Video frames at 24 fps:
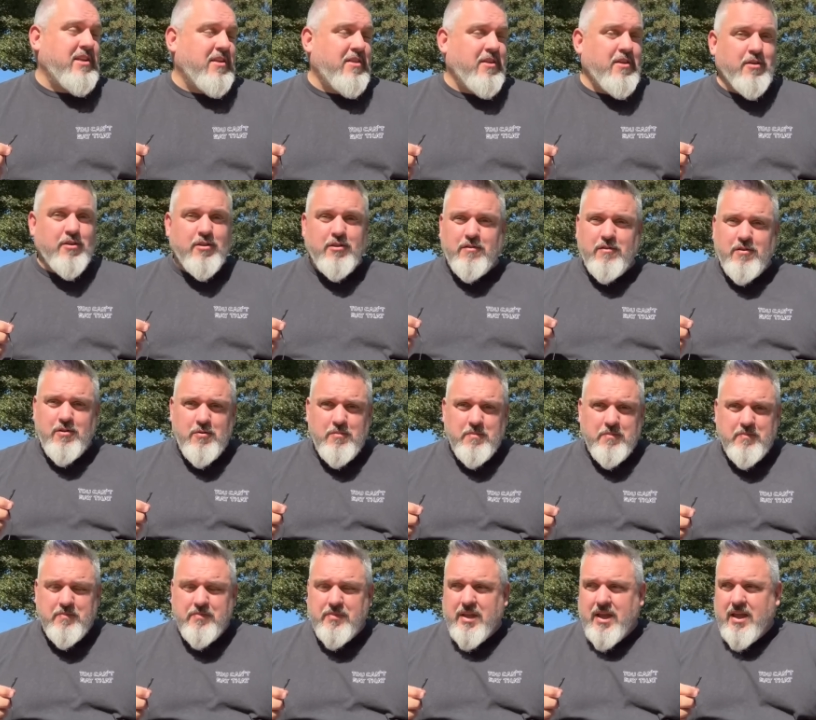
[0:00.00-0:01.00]
the other room.
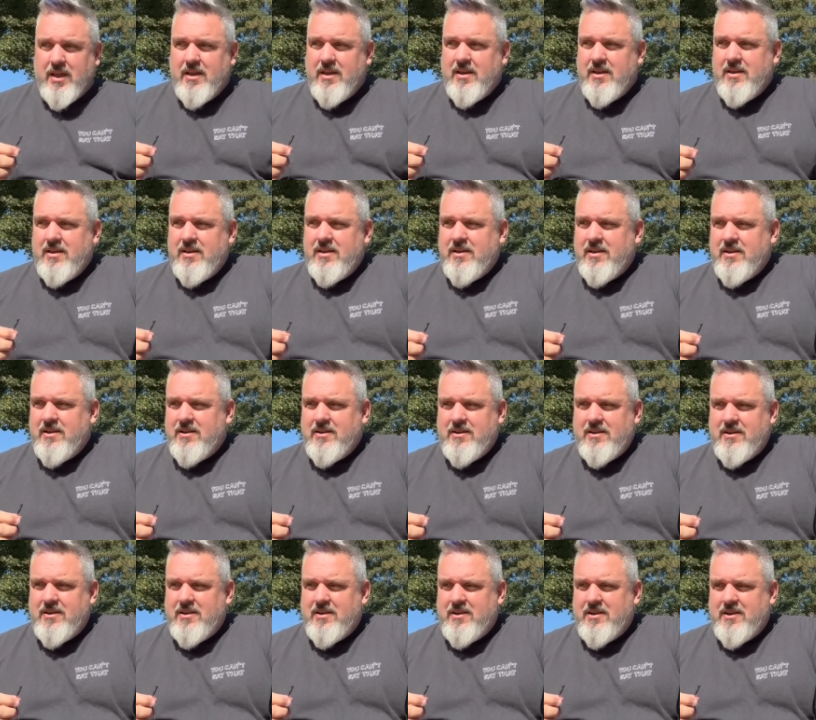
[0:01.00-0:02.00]

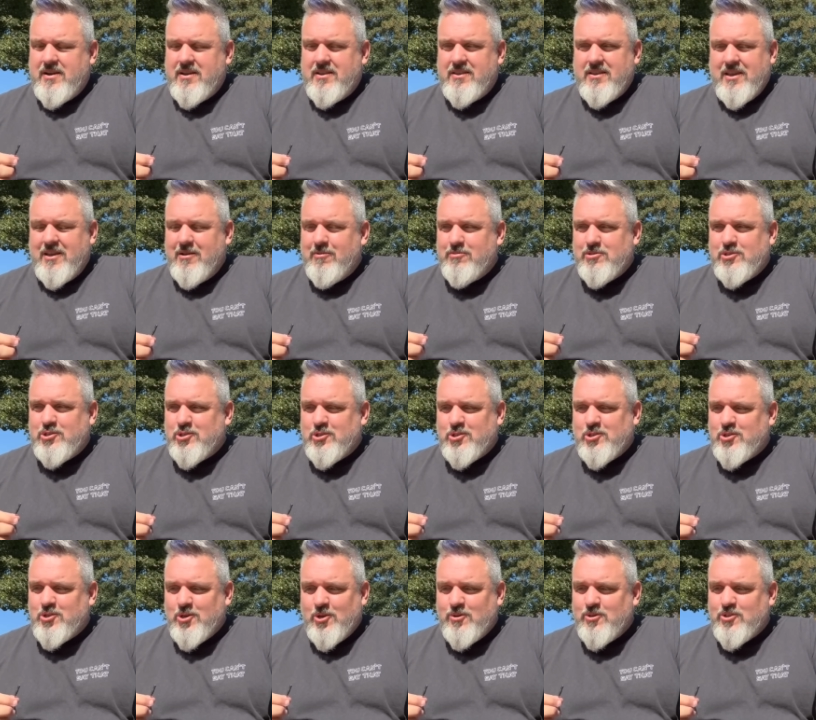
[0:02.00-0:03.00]
And it was just
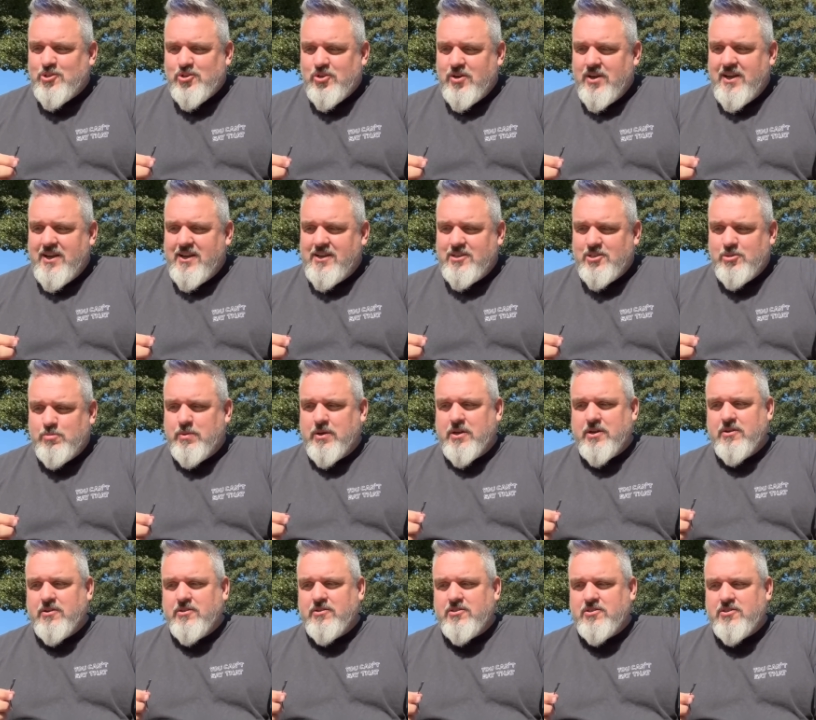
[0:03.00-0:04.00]
so strange
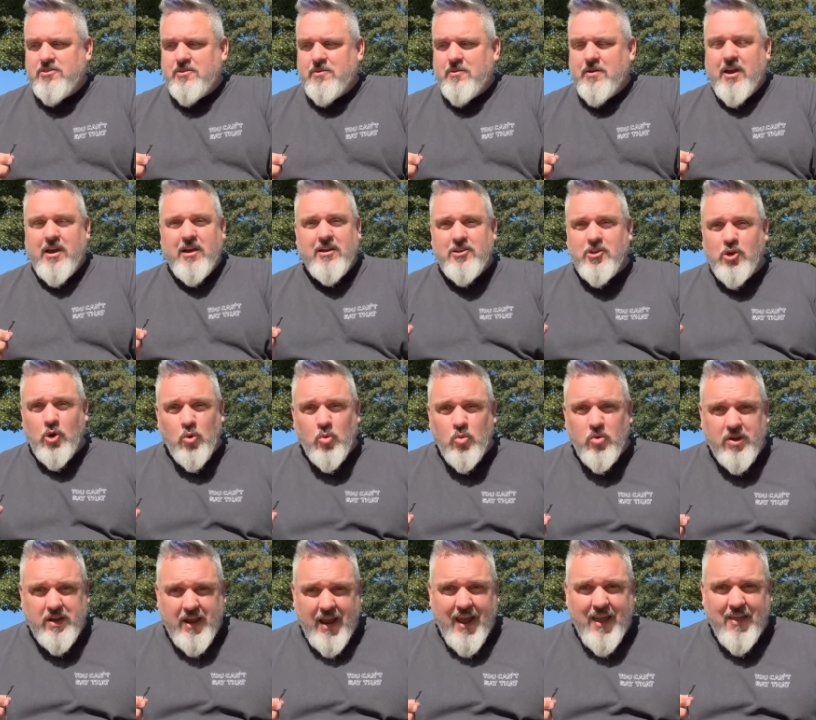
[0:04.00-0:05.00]
because I don't
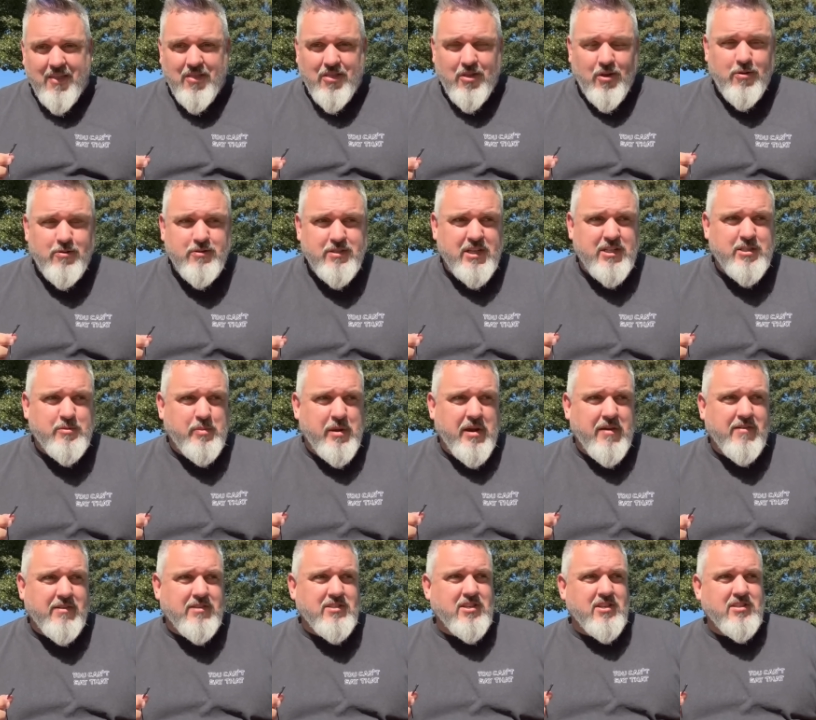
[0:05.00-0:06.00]
get those
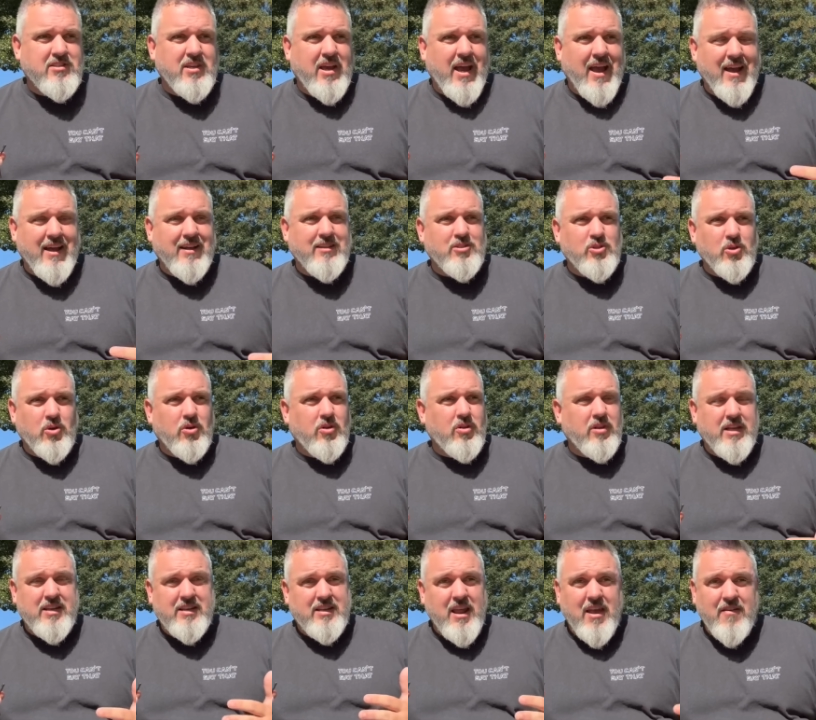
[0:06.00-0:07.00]
experiences at all.
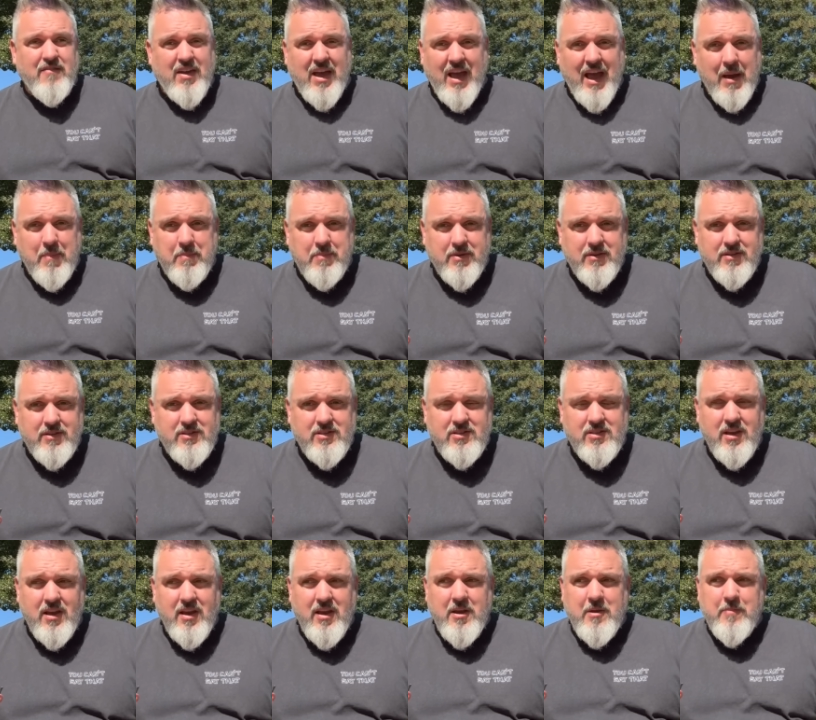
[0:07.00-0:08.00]
It never happens.
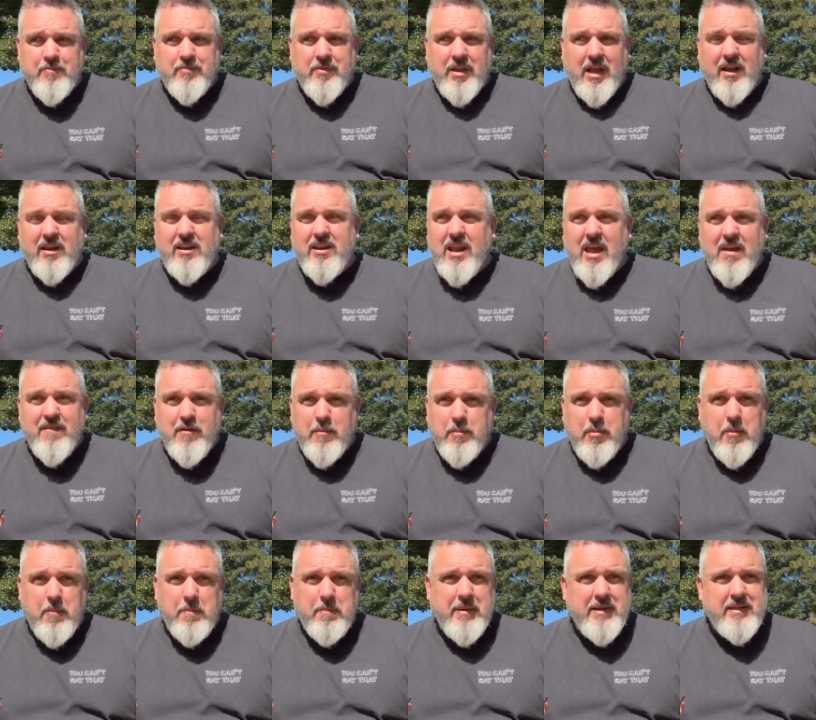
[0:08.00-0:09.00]
I never
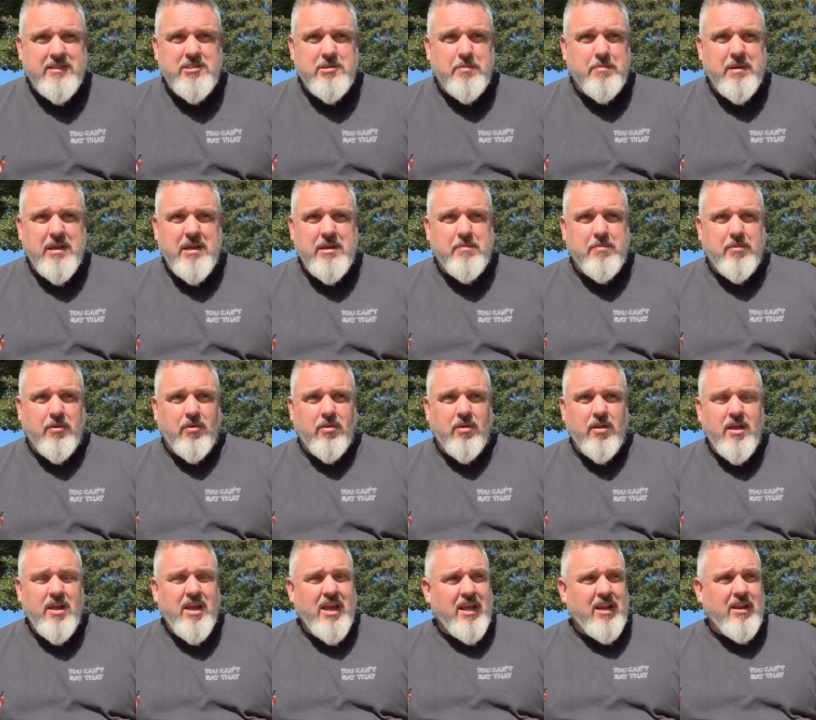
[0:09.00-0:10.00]
bump into people.
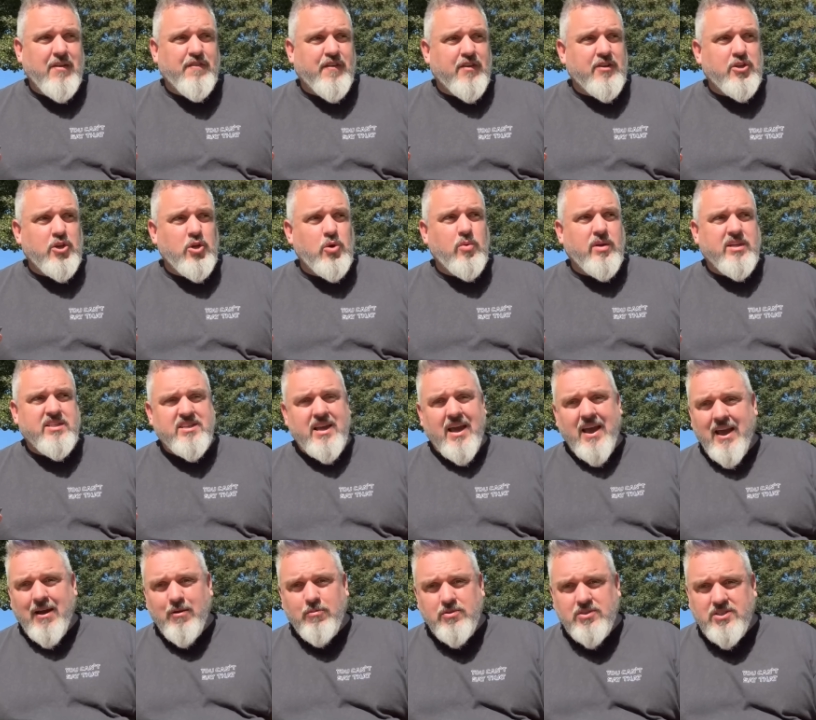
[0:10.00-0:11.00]
And if I do, it's
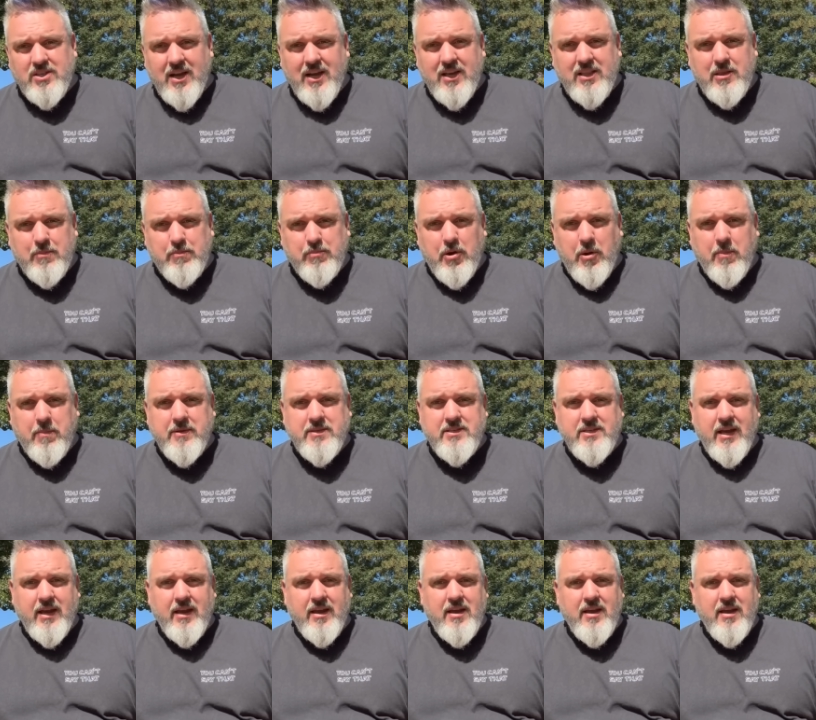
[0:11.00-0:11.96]
outside the property,